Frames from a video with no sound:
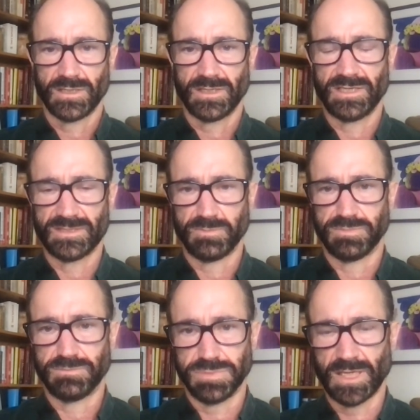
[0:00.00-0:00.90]
these
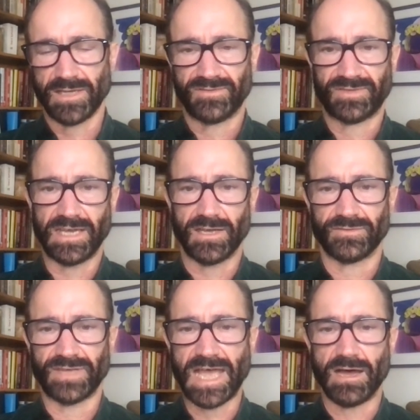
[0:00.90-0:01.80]
blood
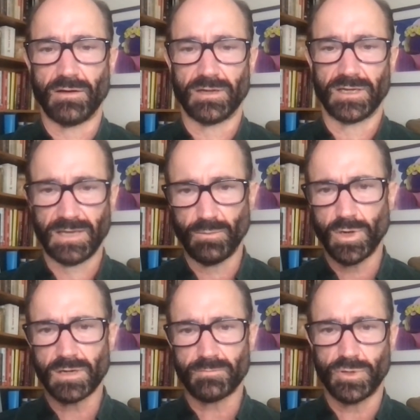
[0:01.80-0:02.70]
cells out. They
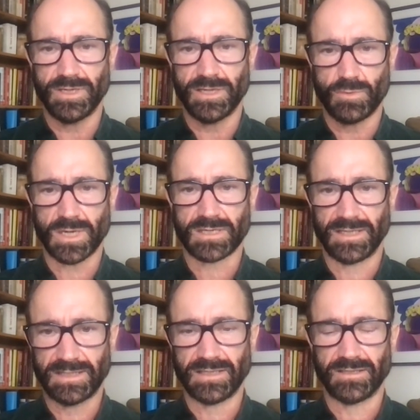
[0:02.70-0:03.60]
work pretty
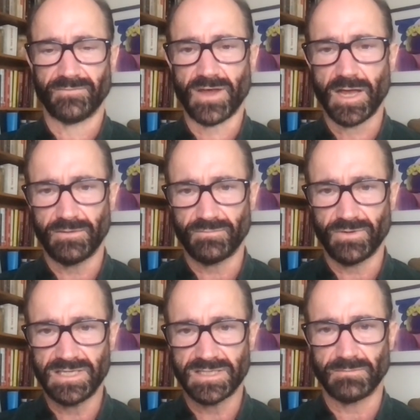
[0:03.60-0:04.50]
quickly and they divide
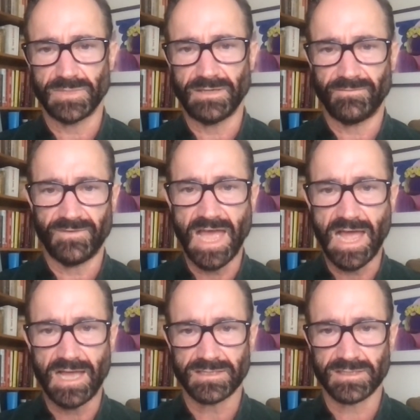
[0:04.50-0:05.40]
reasonably
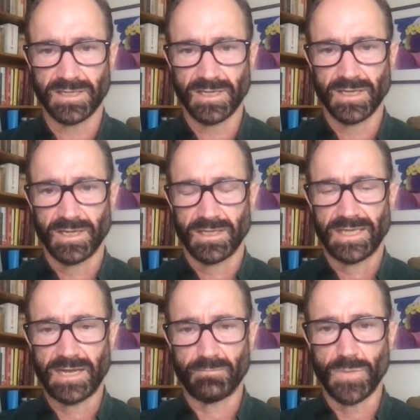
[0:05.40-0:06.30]
fast.
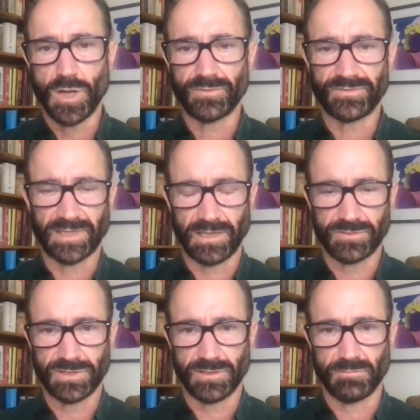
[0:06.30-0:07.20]
Now, most
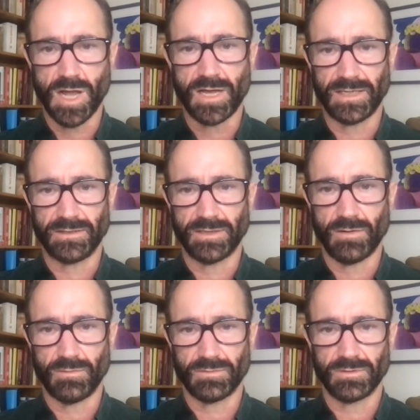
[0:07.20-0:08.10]
cells in your body
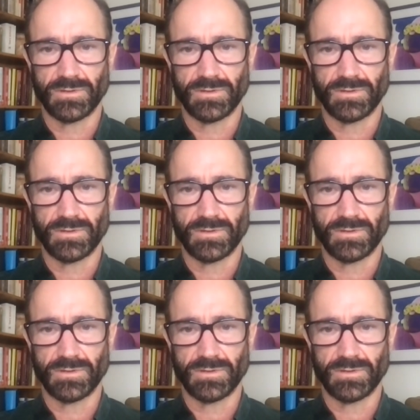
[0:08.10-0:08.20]
don't